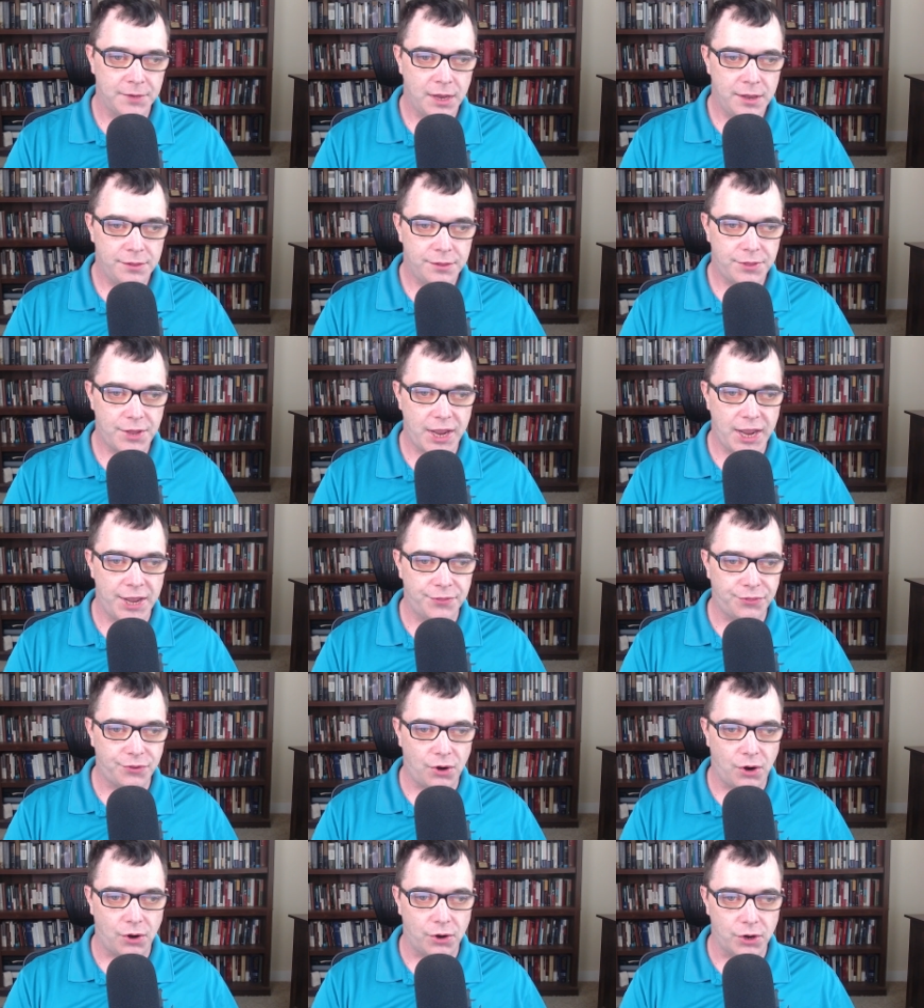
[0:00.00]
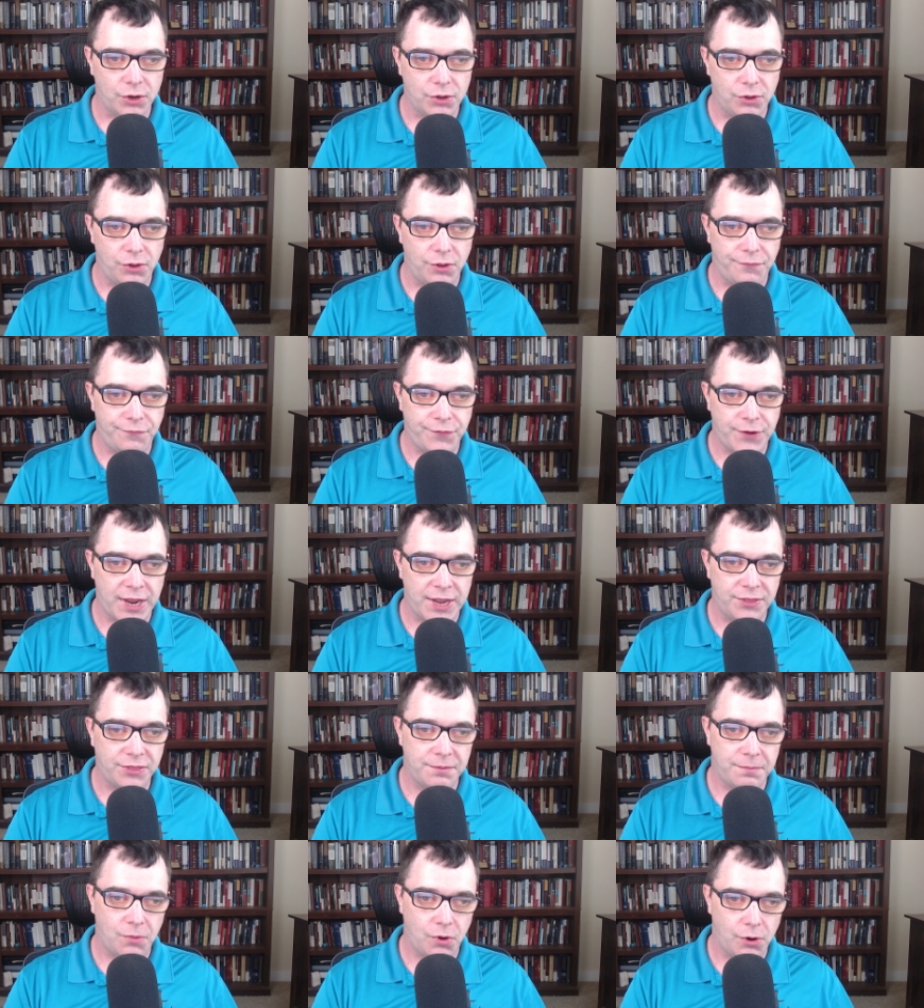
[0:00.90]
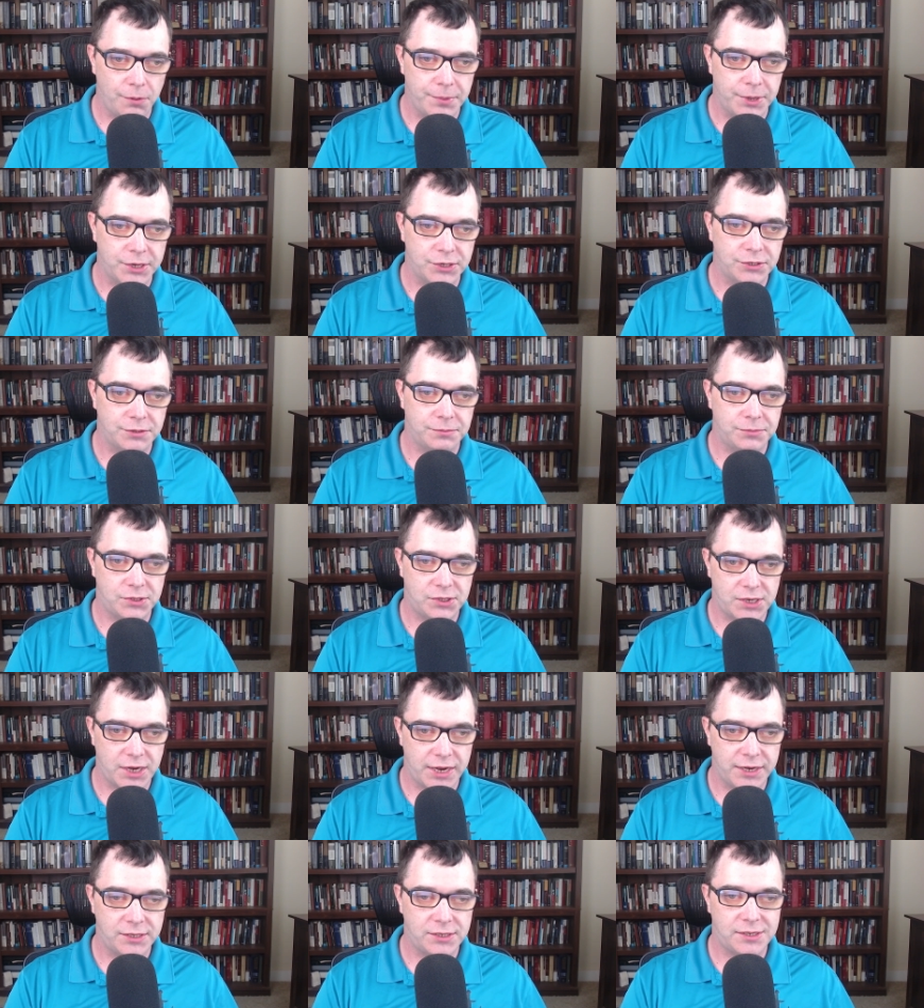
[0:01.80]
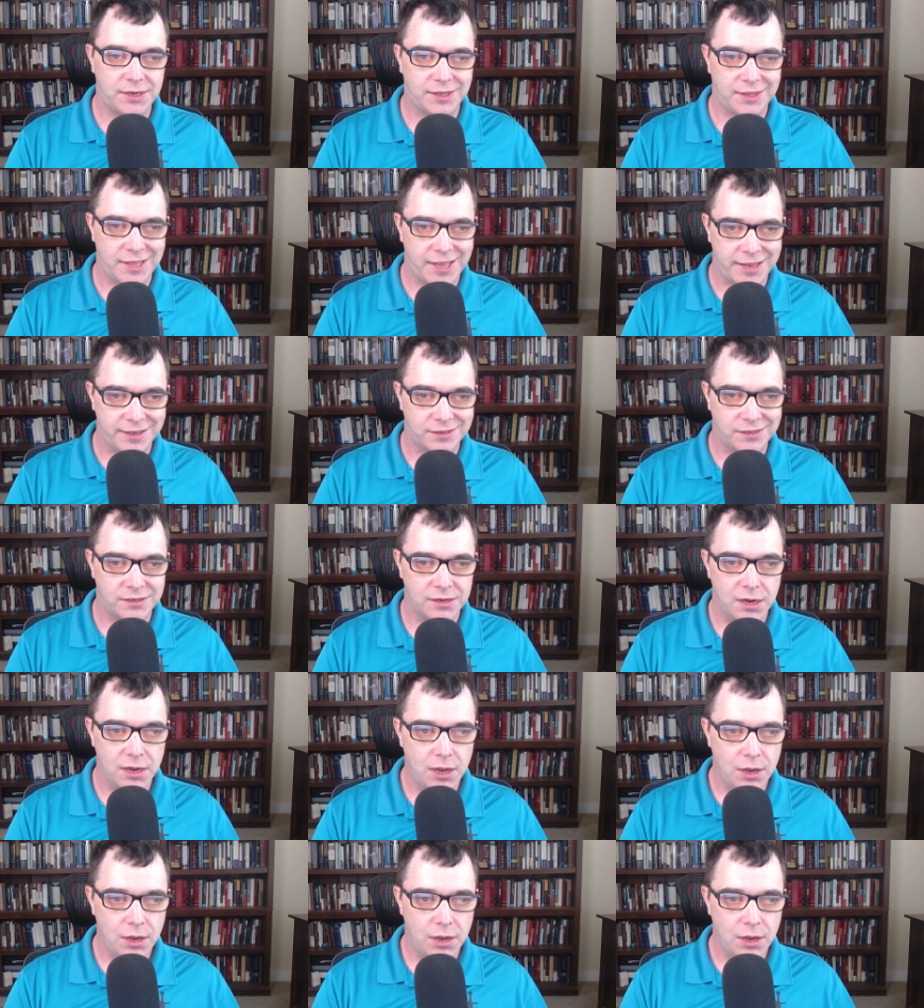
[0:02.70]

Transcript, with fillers: The eighth article of faith in Mormonism states this: